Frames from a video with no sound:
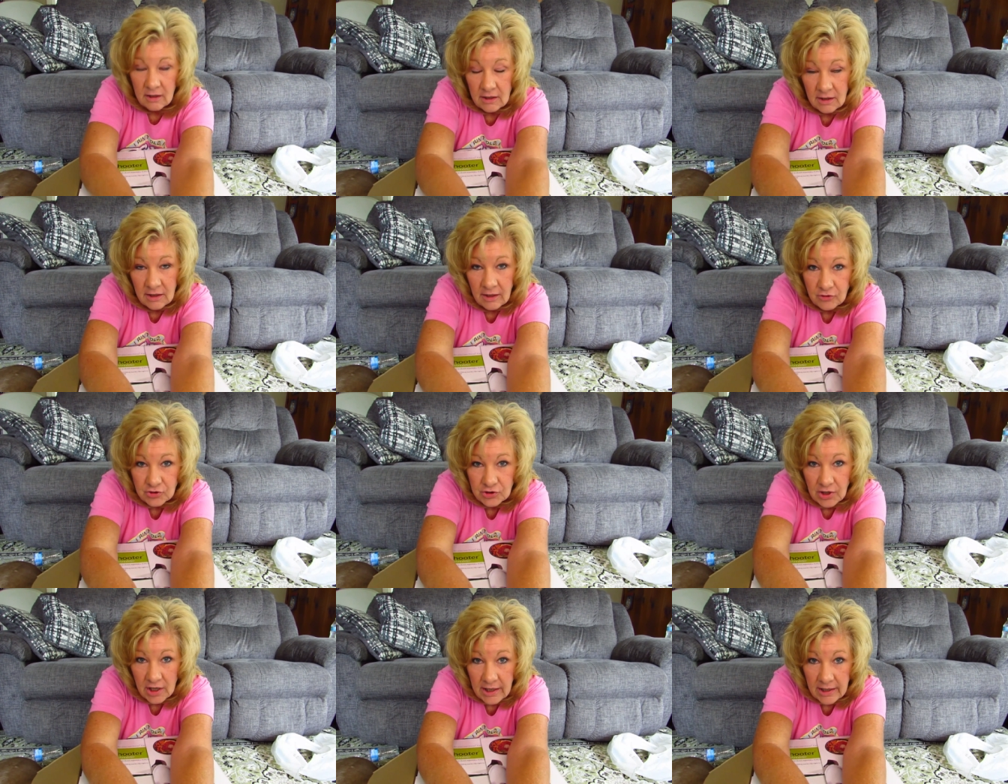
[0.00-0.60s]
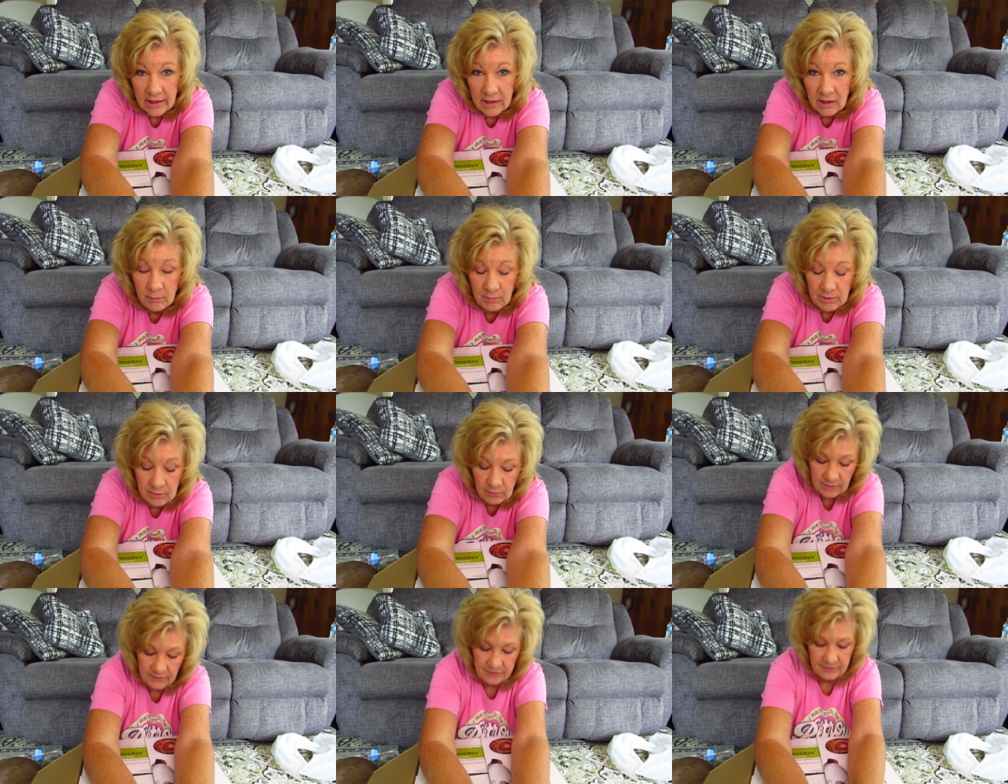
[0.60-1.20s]
and try to hit
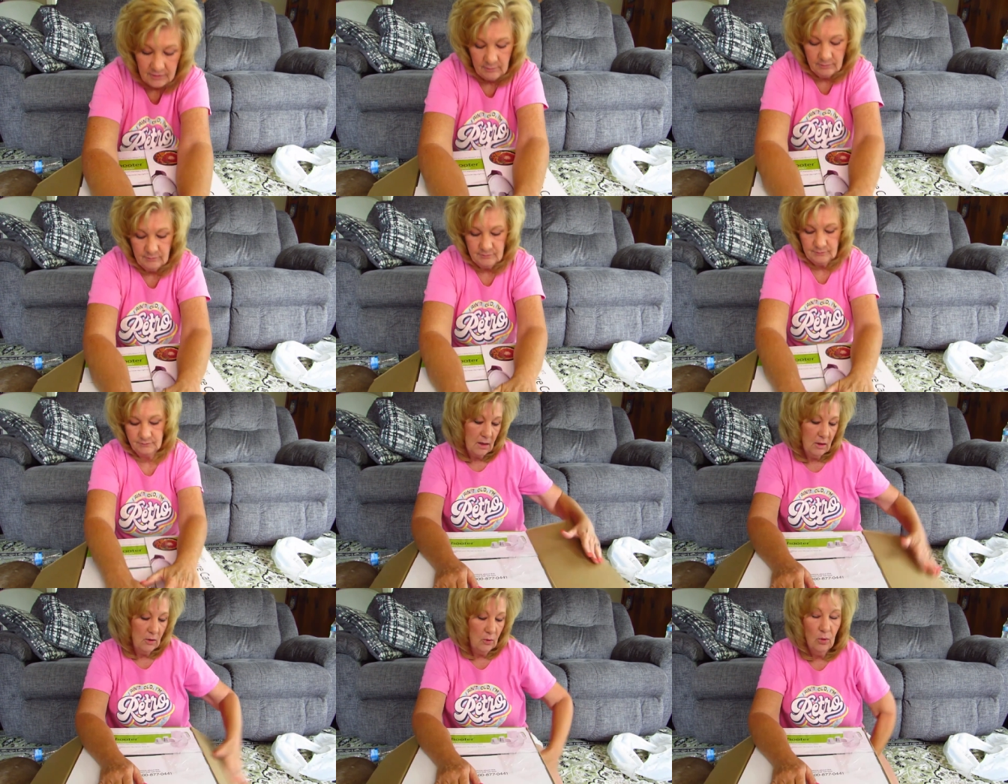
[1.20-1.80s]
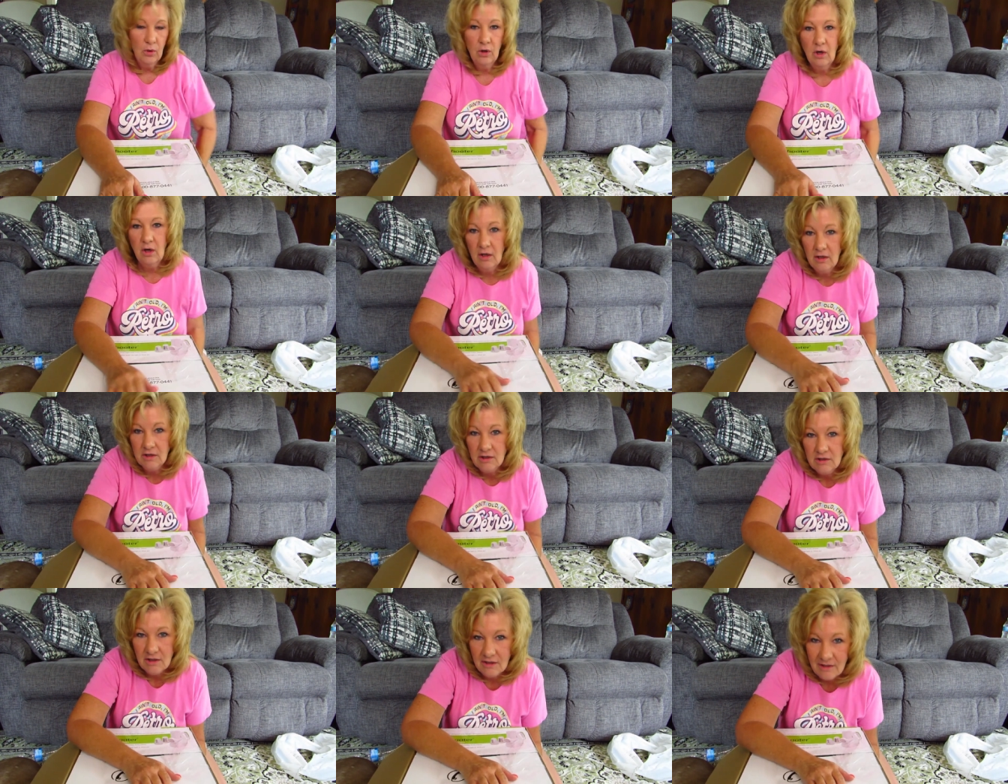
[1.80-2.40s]
me with them, or
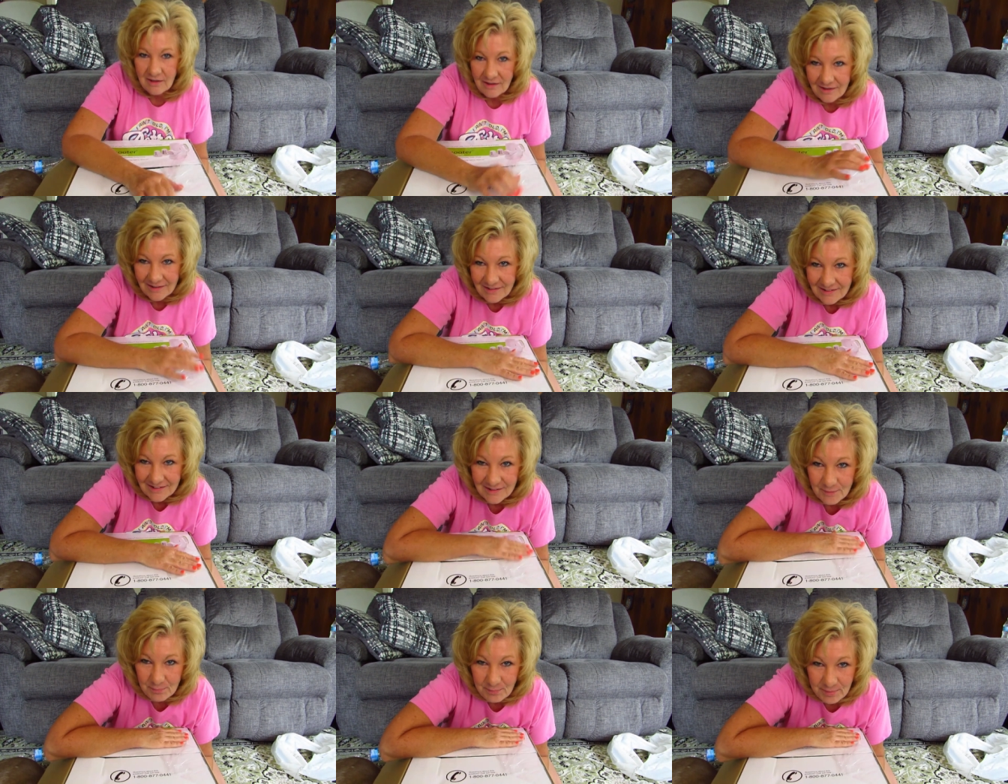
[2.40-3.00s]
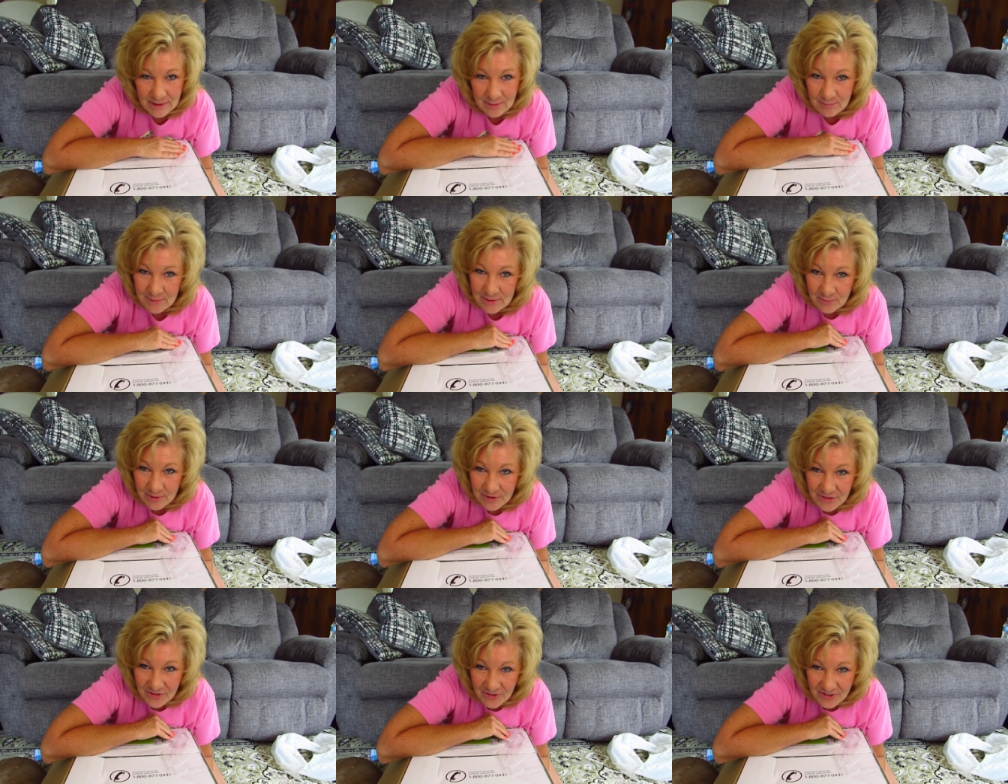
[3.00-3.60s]
beat me
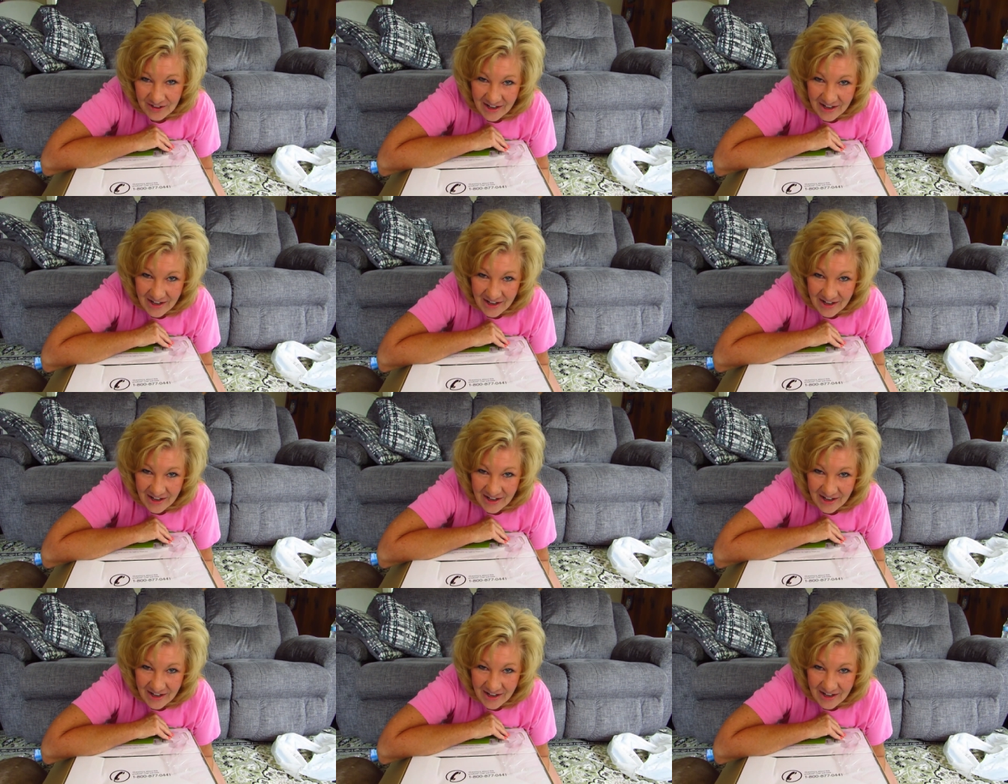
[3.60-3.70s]
with her